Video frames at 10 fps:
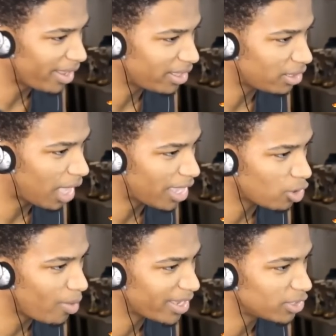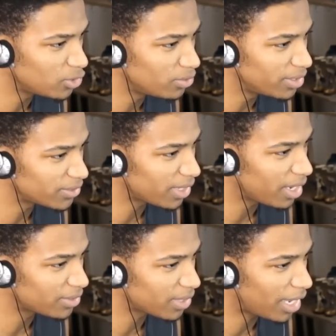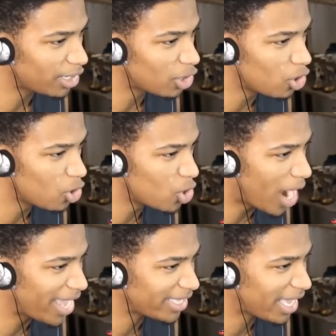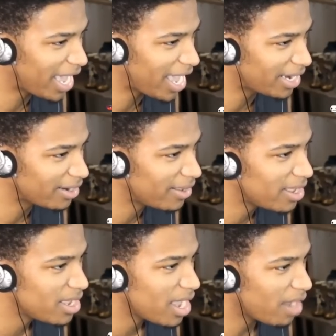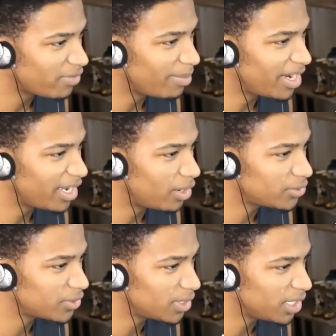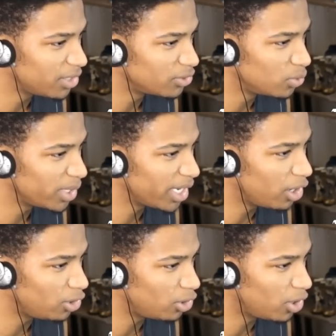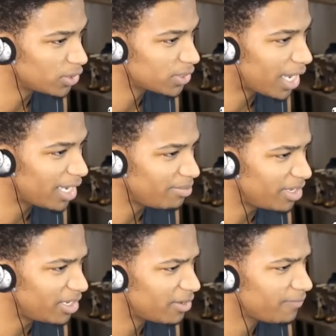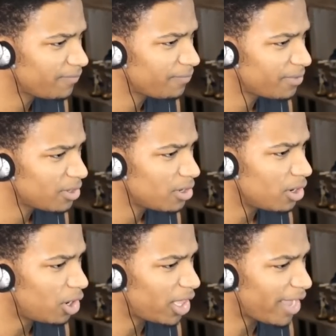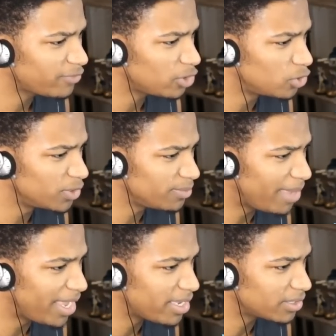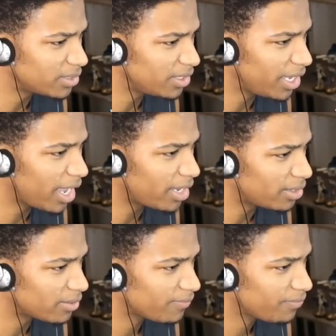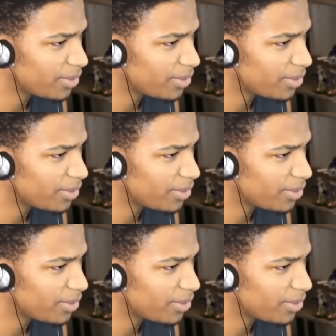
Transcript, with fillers: Alright, I know I can do this, guys. I know I can. Everybody else is in here doing it alongside me. All I have to do is make it to the end.